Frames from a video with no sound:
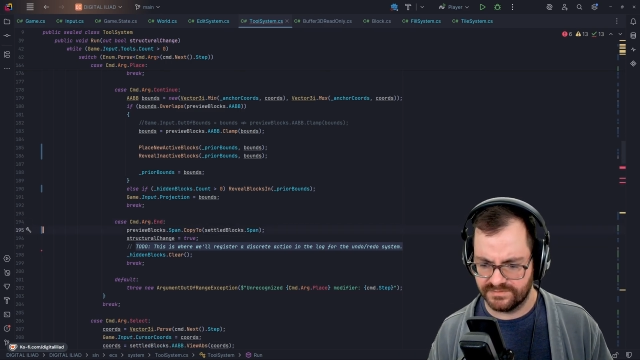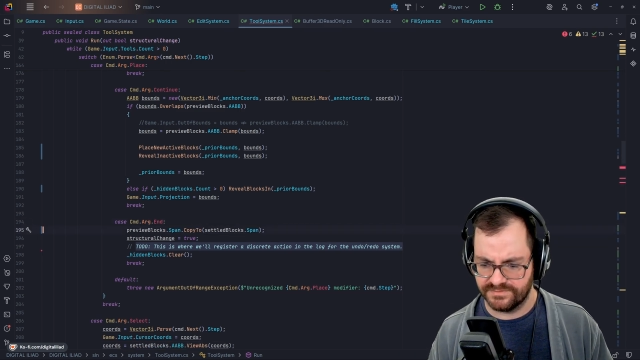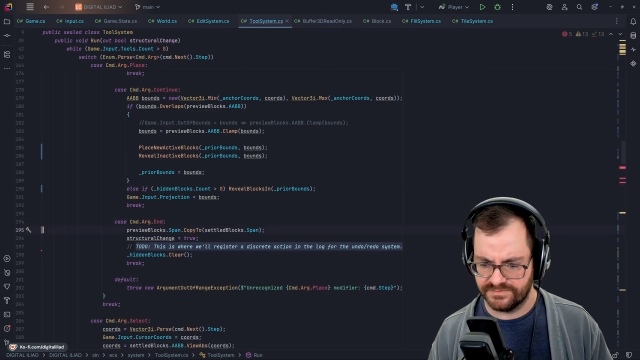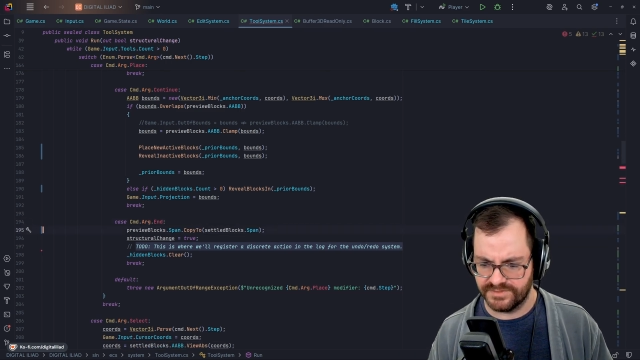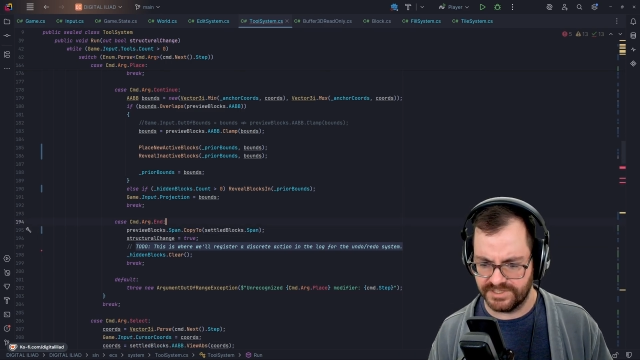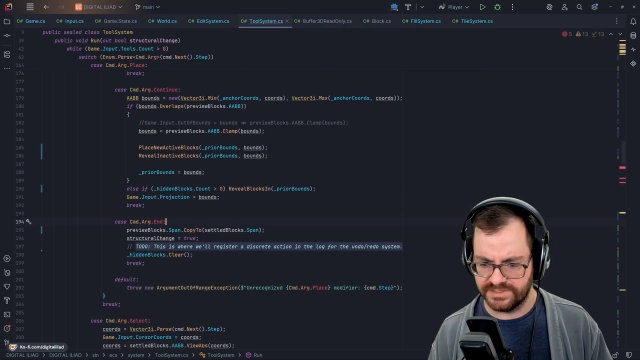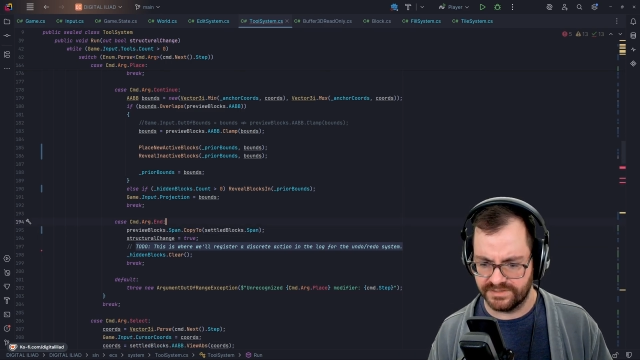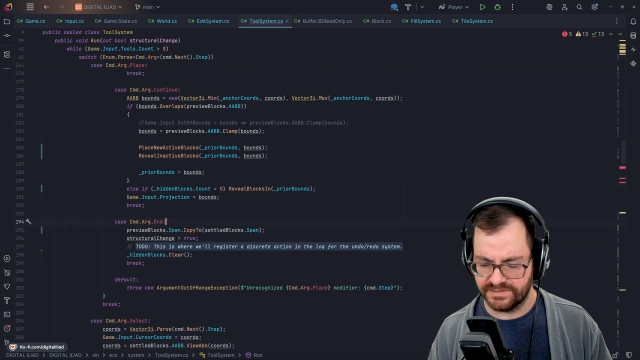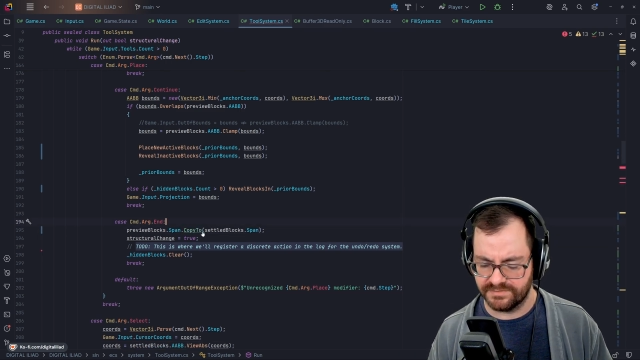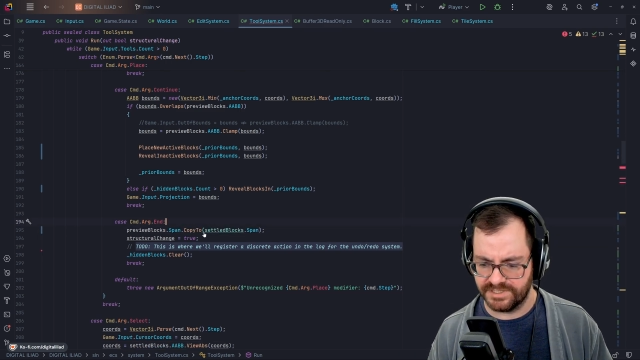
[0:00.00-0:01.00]
fun
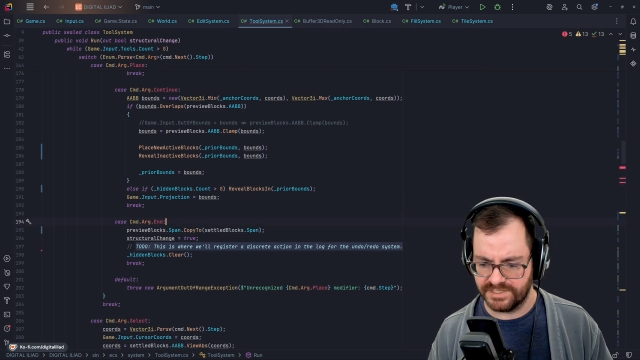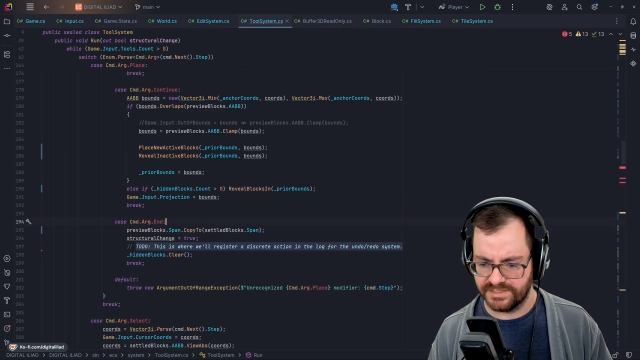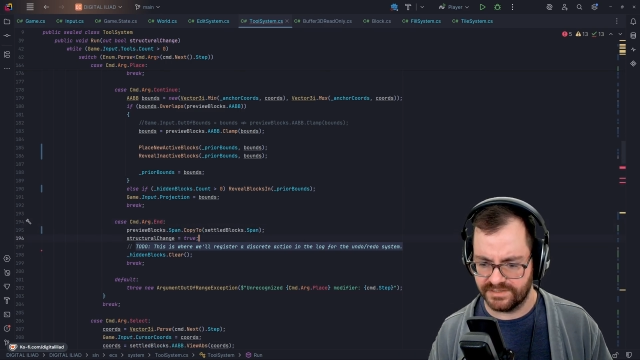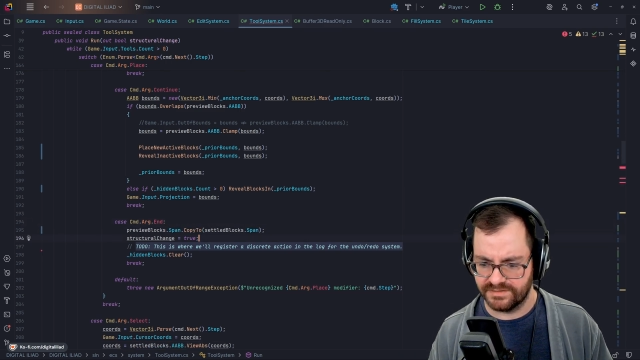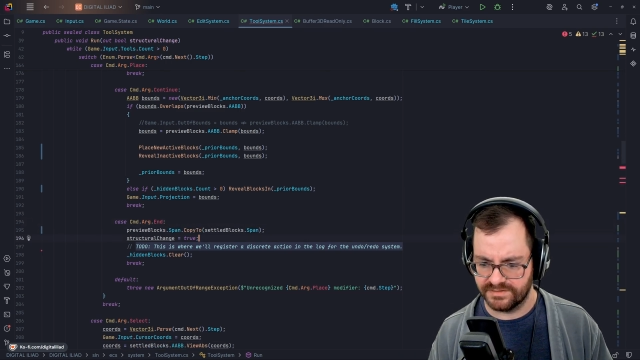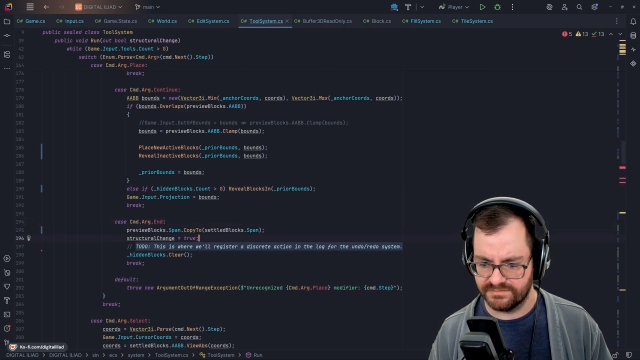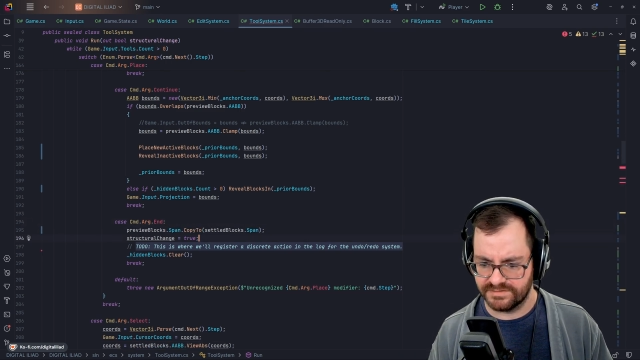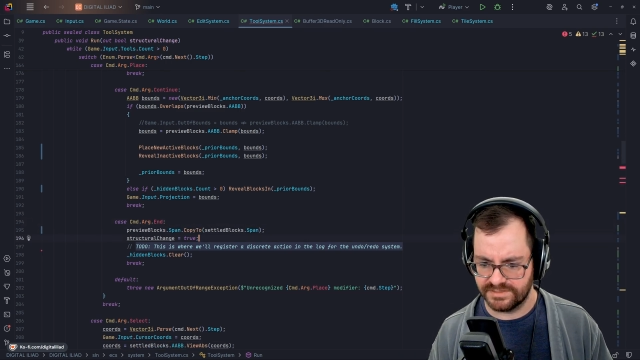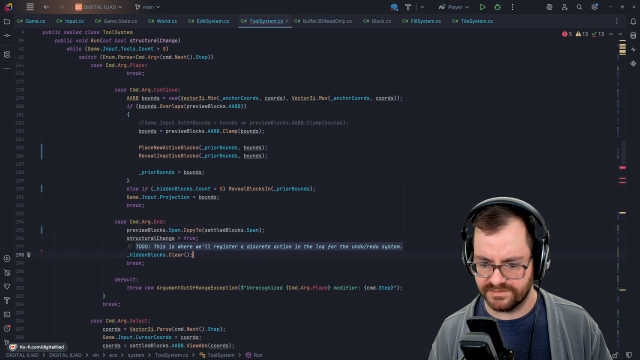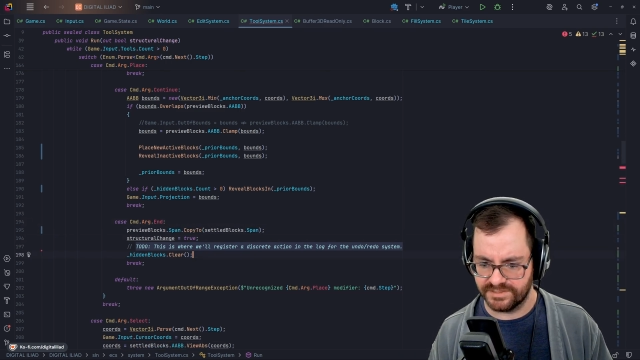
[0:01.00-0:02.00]
that we had. It was
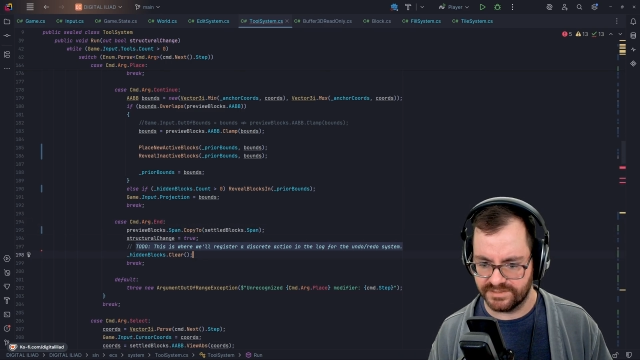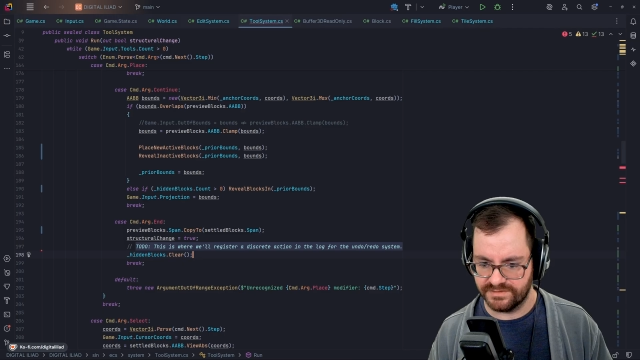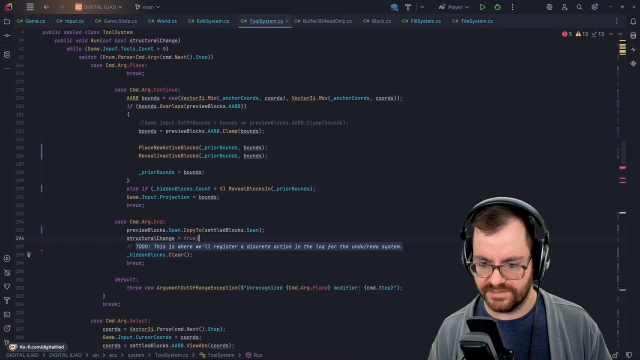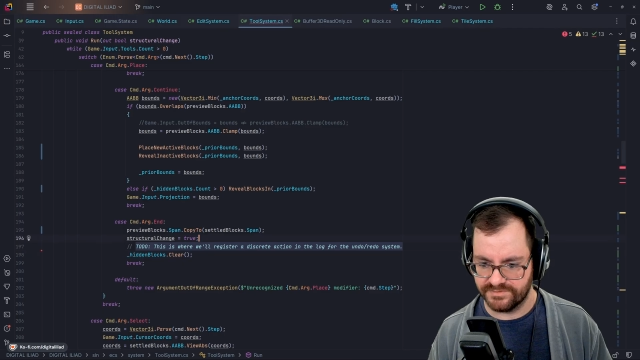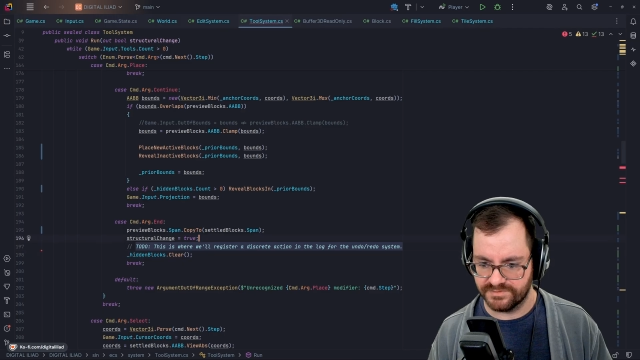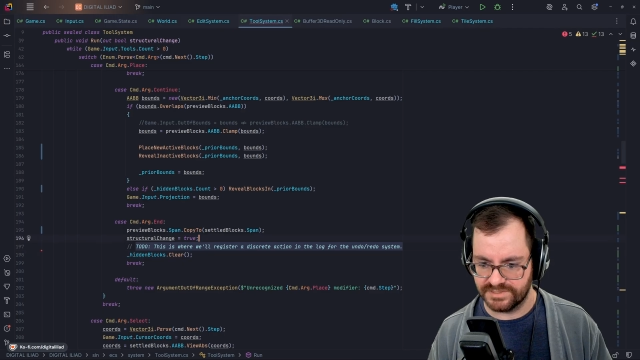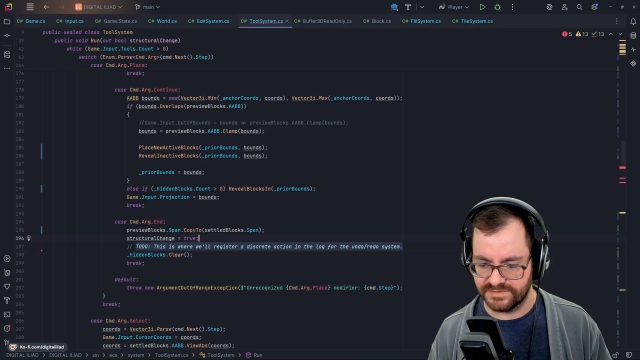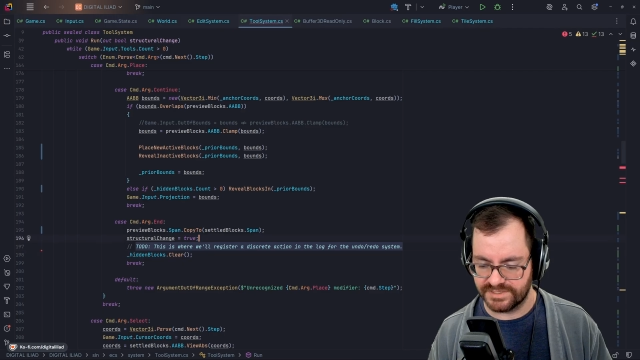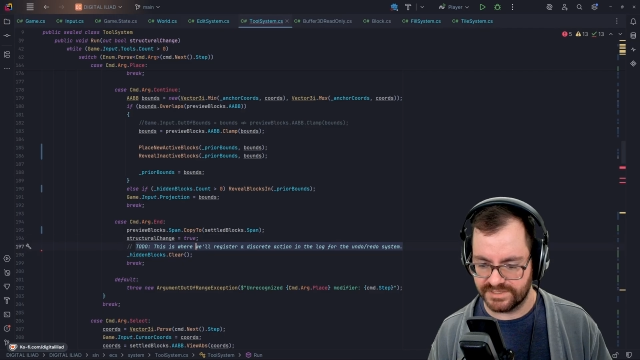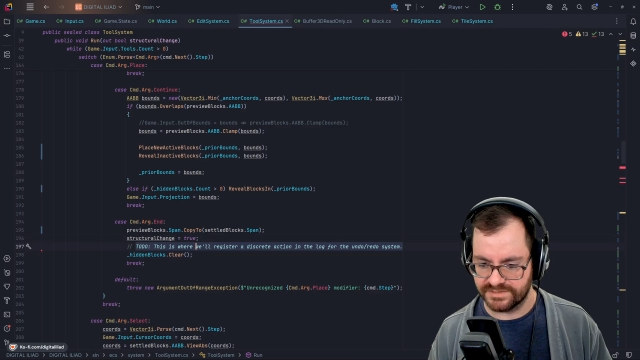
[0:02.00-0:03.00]
so good. Everyone
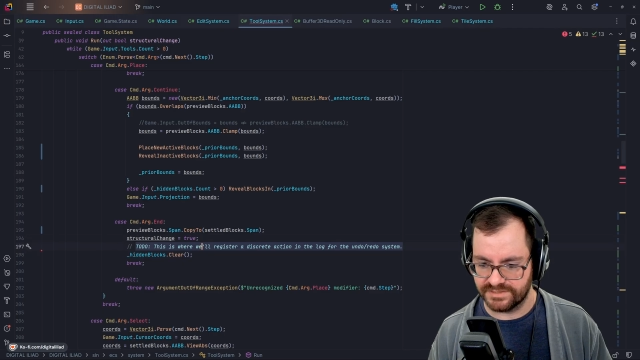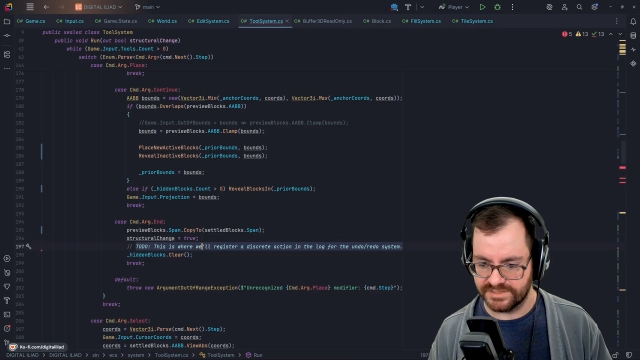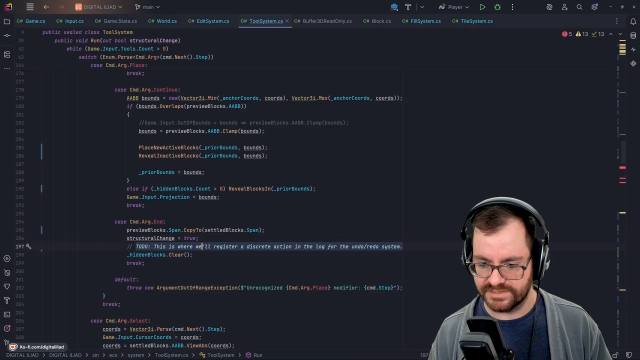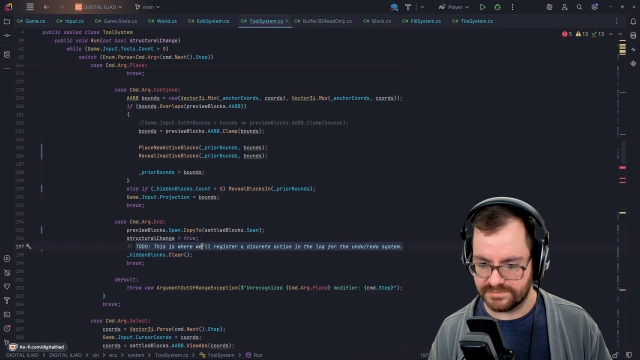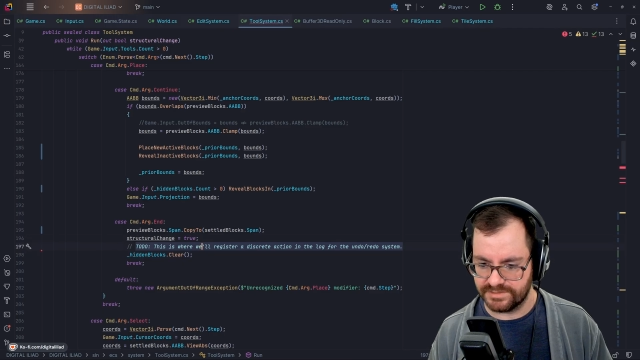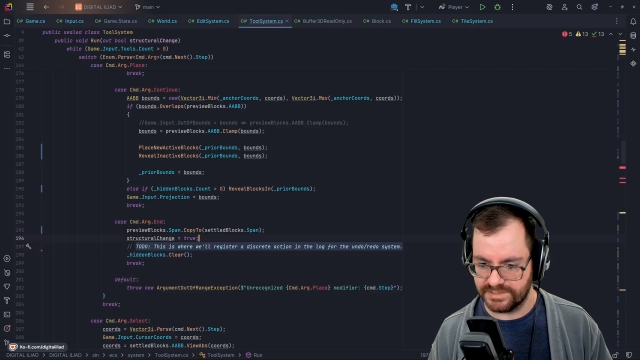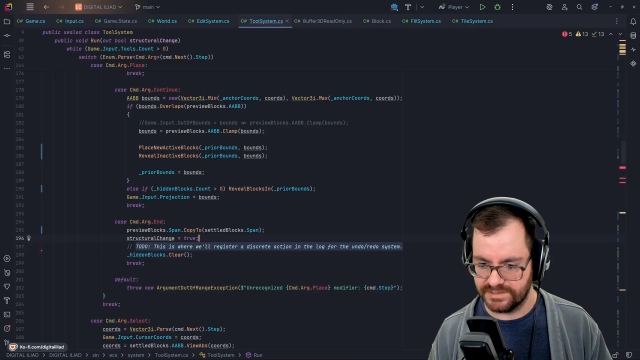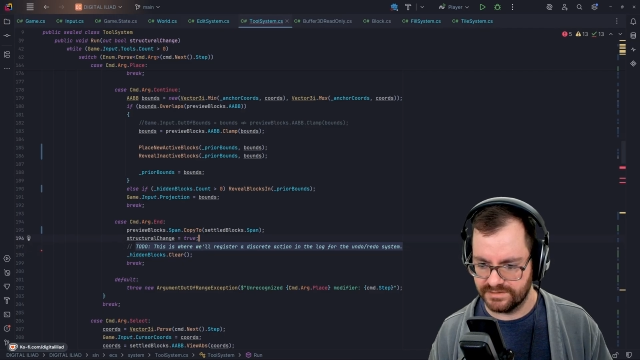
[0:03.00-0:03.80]
loves Angela Lansbury.